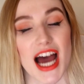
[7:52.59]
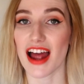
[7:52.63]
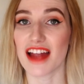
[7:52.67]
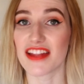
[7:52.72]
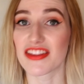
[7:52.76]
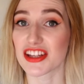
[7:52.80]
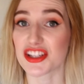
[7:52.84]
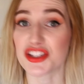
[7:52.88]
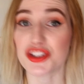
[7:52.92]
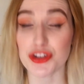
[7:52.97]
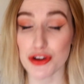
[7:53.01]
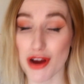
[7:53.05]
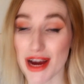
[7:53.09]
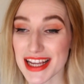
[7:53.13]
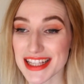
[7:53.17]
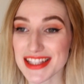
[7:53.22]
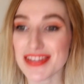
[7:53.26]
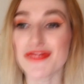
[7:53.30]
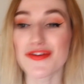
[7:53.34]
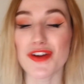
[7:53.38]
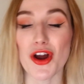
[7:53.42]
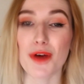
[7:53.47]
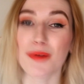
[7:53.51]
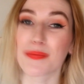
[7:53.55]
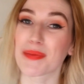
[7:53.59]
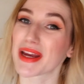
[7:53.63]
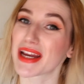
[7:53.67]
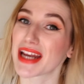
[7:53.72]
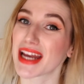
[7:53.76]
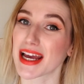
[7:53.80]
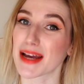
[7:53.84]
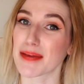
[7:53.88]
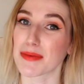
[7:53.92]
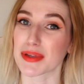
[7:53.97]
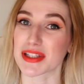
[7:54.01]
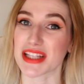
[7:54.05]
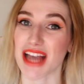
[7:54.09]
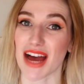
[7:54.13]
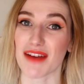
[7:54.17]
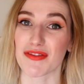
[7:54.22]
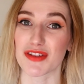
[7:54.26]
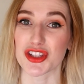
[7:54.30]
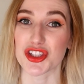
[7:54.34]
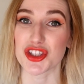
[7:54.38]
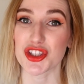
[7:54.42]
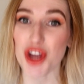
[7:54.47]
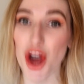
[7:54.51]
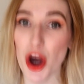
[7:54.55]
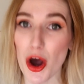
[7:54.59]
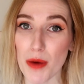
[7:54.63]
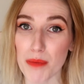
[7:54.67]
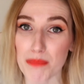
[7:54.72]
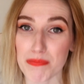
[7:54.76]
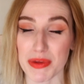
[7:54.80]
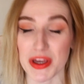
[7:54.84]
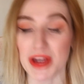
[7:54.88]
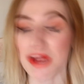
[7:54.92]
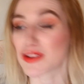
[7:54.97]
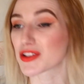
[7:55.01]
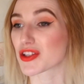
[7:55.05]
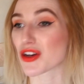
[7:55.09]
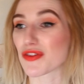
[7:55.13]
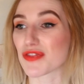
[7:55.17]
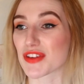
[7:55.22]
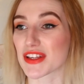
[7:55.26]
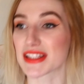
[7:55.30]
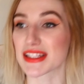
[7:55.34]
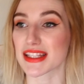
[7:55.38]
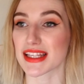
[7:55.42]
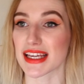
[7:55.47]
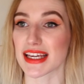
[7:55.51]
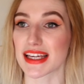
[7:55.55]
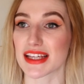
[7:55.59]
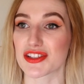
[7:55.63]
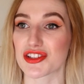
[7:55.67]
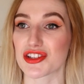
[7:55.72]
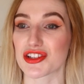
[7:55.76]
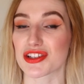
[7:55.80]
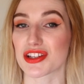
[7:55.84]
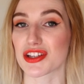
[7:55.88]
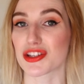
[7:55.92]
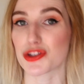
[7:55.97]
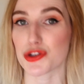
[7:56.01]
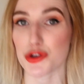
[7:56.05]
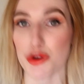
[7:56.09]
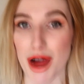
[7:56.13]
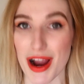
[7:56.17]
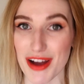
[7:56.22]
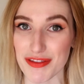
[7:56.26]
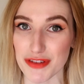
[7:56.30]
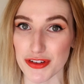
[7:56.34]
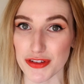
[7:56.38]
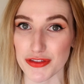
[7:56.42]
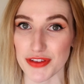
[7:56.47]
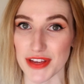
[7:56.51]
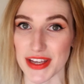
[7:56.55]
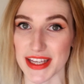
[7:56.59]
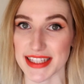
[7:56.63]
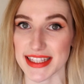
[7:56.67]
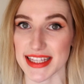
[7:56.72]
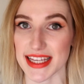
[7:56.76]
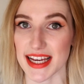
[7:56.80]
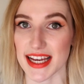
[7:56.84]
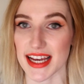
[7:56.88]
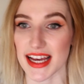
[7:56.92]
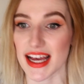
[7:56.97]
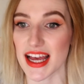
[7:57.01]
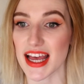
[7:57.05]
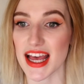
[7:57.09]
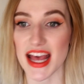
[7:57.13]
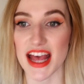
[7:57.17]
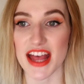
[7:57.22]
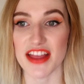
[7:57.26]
And the stress of not being able to have a job, because obviously it's just a travel visa,